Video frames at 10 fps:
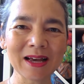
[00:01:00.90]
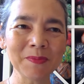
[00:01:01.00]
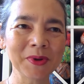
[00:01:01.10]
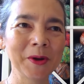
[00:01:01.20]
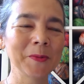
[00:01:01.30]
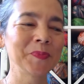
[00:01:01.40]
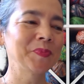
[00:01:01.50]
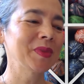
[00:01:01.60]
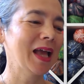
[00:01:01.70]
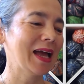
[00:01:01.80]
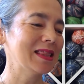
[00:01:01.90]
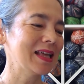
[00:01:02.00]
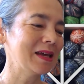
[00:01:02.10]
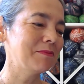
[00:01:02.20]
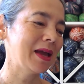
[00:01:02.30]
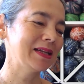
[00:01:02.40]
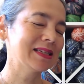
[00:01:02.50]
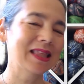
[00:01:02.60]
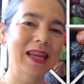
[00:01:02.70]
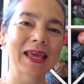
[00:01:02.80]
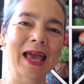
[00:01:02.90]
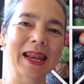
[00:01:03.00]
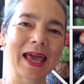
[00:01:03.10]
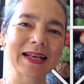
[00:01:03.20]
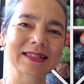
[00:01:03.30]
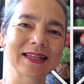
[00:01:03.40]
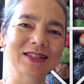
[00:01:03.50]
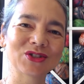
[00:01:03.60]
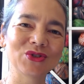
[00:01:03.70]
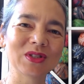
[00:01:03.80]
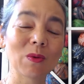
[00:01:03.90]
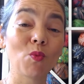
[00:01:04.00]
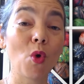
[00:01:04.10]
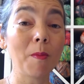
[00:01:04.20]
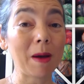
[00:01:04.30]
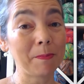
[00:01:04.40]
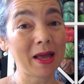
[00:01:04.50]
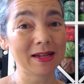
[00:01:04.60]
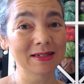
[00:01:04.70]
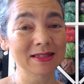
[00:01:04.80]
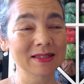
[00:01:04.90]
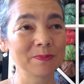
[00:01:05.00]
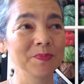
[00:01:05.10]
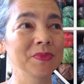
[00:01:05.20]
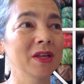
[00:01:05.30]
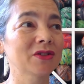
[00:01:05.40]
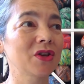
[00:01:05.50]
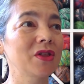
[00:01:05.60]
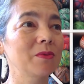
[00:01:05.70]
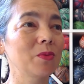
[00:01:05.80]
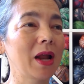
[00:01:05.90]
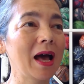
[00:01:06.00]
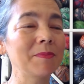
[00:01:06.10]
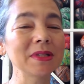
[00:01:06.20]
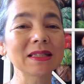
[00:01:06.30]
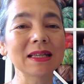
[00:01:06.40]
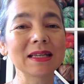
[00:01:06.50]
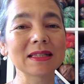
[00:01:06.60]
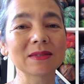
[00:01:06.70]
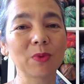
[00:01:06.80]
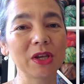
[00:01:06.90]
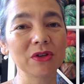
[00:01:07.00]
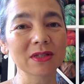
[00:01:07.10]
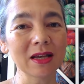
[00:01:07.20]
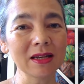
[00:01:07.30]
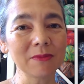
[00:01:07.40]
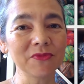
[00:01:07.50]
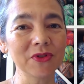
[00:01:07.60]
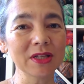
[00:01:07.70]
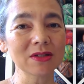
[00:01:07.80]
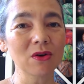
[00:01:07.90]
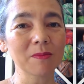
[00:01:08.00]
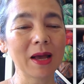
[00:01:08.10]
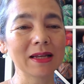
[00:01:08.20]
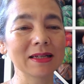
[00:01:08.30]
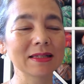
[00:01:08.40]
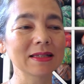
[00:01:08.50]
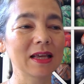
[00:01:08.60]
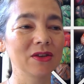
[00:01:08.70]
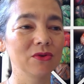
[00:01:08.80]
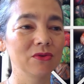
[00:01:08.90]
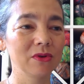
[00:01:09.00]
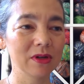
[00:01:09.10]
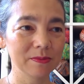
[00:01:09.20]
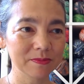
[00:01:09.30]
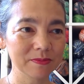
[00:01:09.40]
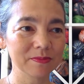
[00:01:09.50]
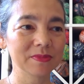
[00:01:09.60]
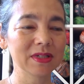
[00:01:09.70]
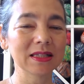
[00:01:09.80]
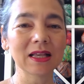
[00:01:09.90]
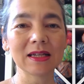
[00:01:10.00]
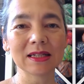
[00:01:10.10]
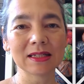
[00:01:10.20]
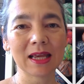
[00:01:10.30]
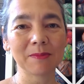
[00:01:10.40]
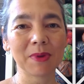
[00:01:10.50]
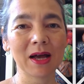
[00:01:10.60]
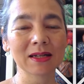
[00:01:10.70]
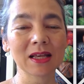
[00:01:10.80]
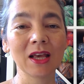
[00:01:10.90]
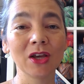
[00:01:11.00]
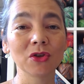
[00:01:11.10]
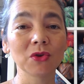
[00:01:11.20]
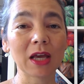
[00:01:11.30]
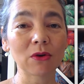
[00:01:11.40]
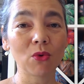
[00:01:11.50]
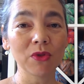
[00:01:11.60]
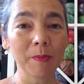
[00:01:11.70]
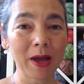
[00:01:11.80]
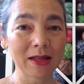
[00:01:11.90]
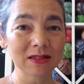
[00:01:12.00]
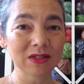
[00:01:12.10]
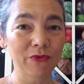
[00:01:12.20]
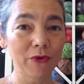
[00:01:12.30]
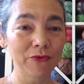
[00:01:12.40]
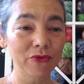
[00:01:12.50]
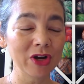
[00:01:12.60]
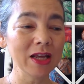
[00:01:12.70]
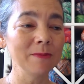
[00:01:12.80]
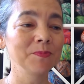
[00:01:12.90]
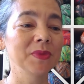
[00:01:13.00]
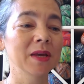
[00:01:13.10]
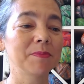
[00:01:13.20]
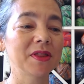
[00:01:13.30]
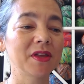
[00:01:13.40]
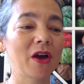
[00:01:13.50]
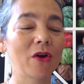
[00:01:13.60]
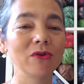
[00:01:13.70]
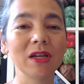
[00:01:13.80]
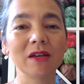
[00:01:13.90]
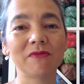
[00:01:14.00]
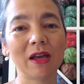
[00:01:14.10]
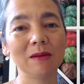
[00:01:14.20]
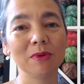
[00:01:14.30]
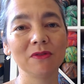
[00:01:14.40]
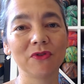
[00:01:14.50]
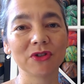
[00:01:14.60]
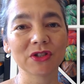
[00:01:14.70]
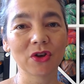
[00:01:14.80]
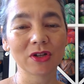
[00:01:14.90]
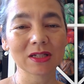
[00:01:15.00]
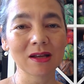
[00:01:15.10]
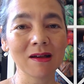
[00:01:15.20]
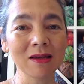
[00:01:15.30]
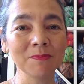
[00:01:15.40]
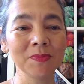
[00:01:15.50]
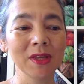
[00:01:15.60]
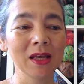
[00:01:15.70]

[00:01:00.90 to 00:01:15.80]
up. And that meant that I had access to some warm-up patterns. So that what happens is when you sign up for the Sock Madness and you decide to take part, you get all the patterns for free, but they're only available for a certain time